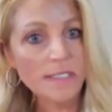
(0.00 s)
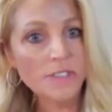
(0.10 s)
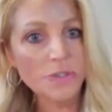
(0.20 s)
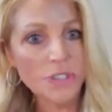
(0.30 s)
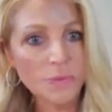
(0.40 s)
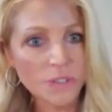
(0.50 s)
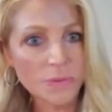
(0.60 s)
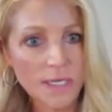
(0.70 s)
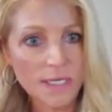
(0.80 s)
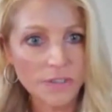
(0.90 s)
So she worked
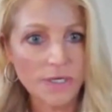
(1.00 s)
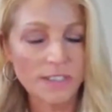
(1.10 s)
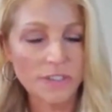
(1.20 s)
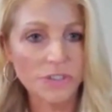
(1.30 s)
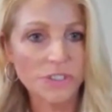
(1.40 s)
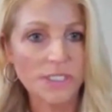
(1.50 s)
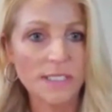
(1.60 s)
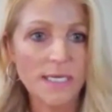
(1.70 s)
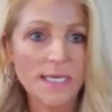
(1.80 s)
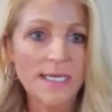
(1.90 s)
with contractors.
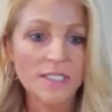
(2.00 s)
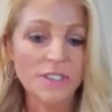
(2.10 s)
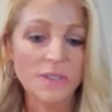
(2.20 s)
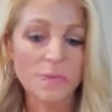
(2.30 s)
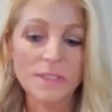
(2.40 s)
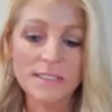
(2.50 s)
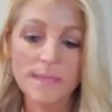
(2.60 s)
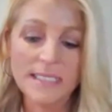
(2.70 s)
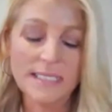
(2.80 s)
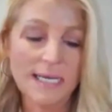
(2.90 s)
Once
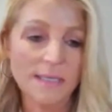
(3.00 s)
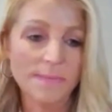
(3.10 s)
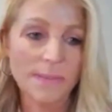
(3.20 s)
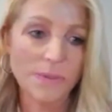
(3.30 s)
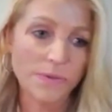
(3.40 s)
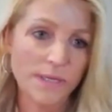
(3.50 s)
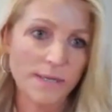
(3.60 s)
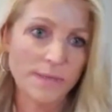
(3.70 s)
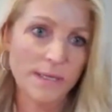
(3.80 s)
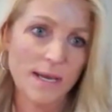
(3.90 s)
my dad and my brother and
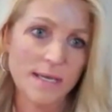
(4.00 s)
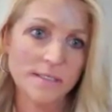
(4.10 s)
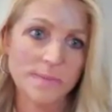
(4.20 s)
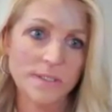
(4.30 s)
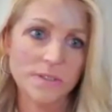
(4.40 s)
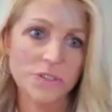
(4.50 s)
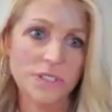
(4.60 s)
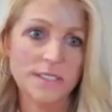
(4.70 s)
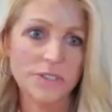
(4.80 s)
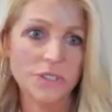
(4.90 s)
I were out of the hospital,
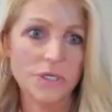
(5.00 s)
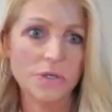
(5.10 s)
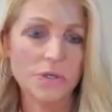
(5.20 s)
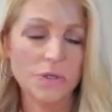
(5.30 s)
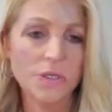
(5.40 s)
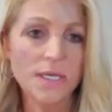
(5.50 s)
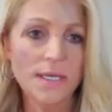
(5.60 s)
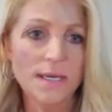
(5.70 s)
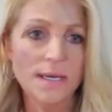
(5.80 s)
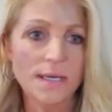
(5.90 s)
she had to juggle
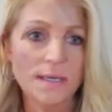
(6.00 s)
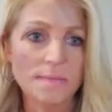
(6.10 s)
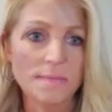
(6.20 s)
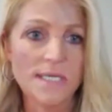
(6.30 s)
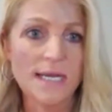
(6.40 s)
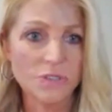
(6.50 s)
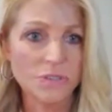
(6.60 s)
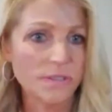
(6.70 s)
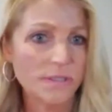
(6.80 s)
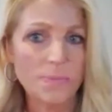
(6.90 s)

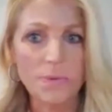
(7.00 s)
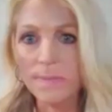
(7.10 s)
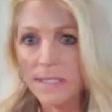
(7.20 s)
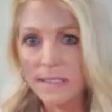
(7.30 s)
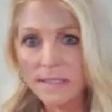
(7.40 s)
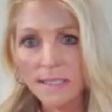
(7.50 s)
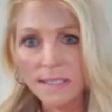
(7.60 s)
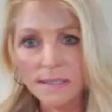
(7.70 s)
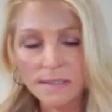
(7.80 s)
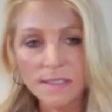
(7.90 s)
doctor's appointments
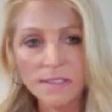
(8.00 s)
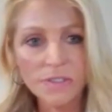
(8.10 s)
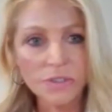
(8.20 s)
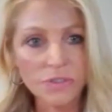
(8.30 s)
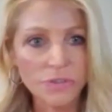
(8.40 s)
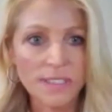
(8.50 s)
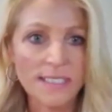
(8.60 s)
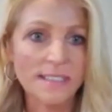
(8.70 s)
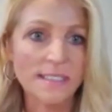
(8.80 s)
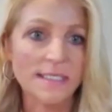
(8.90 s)
and
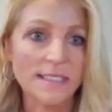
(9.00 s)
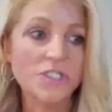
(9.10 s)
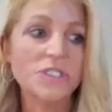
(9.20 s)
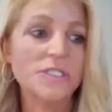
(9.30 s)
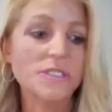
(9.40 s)
surgeries. And like,